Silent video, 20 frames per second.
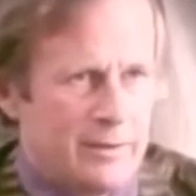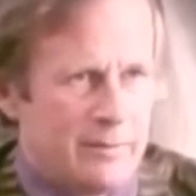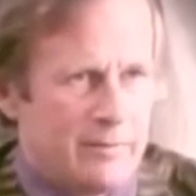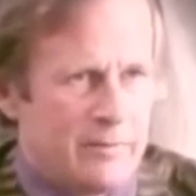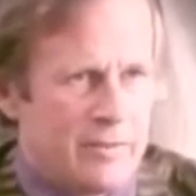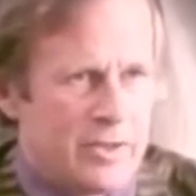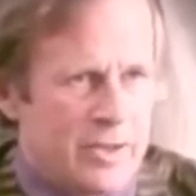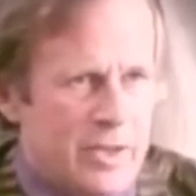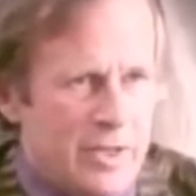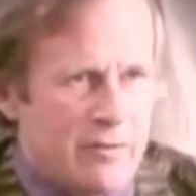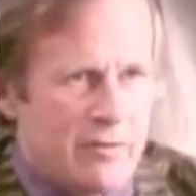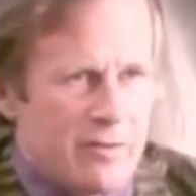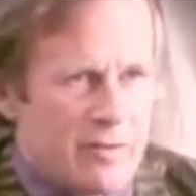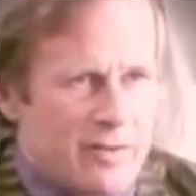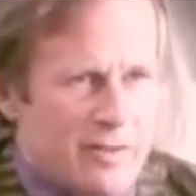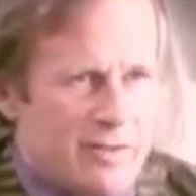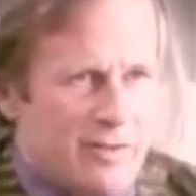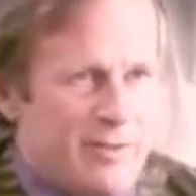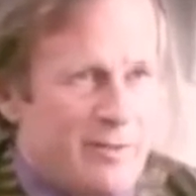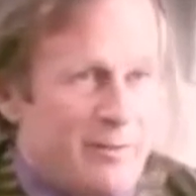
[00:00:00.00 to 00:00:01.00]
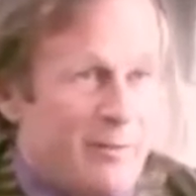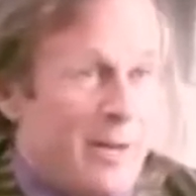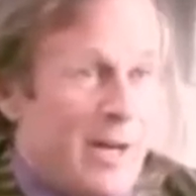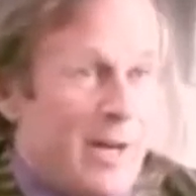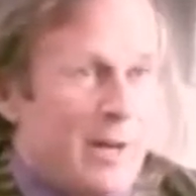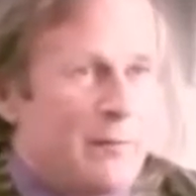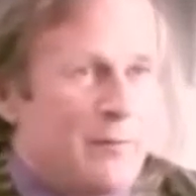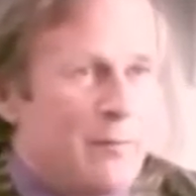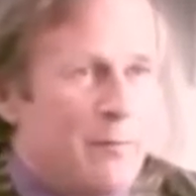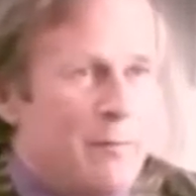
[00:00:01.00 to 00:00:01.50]
mysteriously, as it were
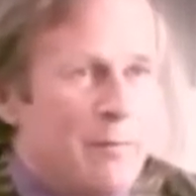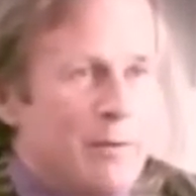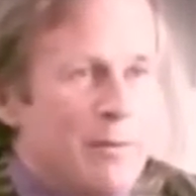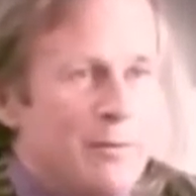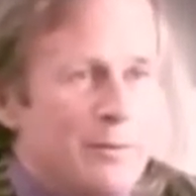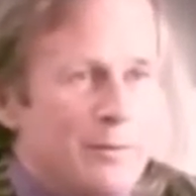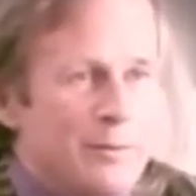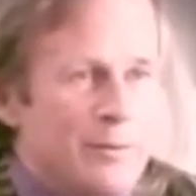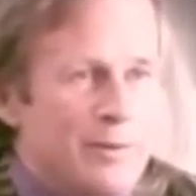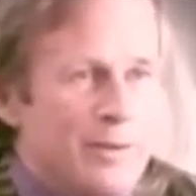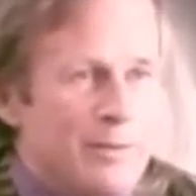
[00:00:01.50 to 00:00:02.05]
out of the blue,